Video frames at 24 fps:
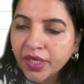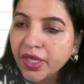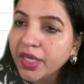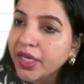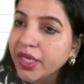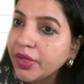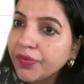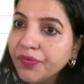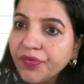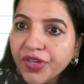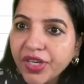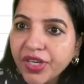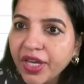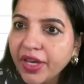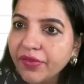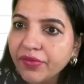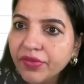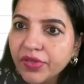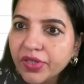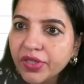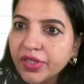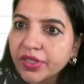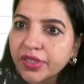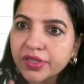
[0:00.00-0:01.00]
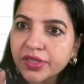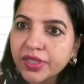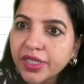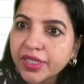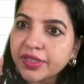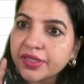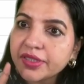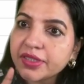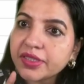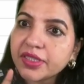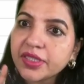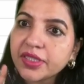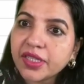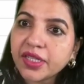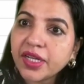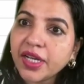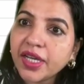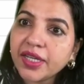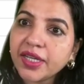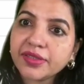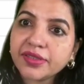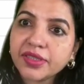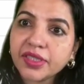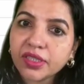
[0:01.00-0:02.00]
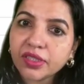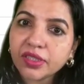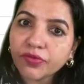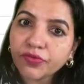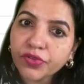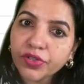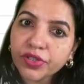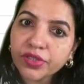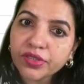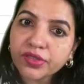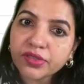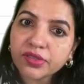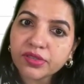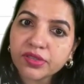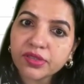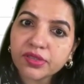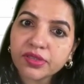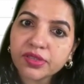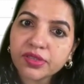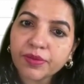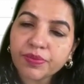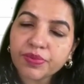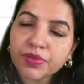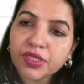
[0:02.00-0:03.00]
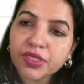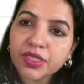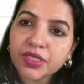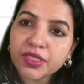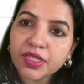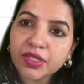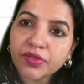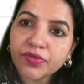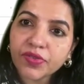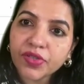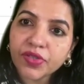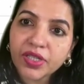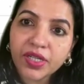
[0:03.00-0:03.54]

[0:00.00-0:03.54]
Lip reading: Heme we have learned, that is glycine, the first substance that we,